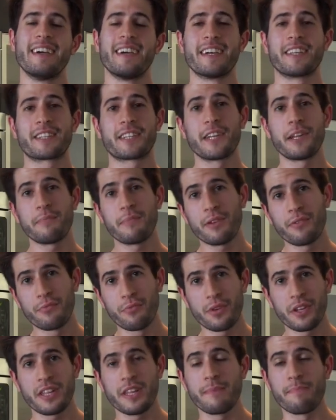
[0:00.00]
It's going to be
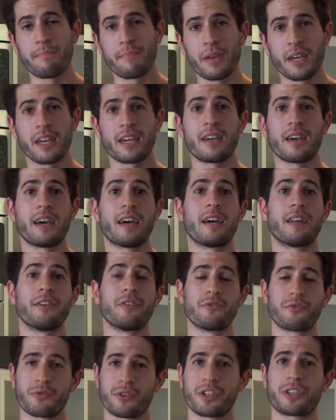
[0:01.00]
really big and
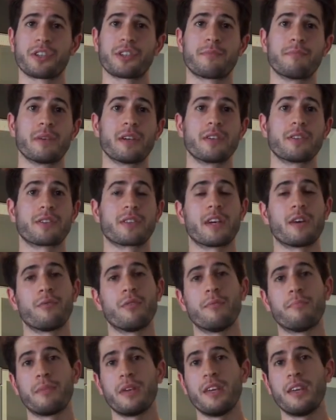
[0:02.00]
nutritious meals that
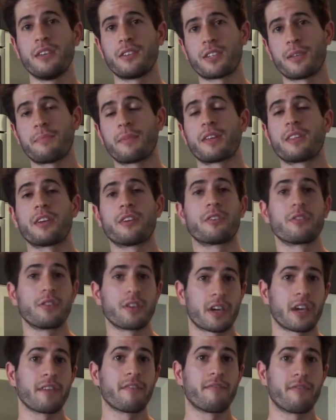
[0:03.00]
will be something that you're
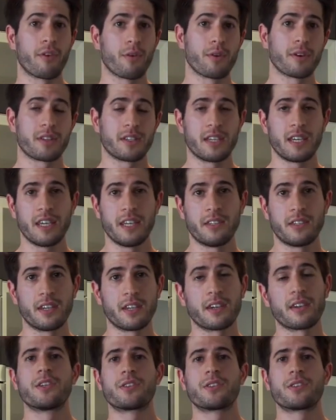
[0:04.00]
looking forward to eating.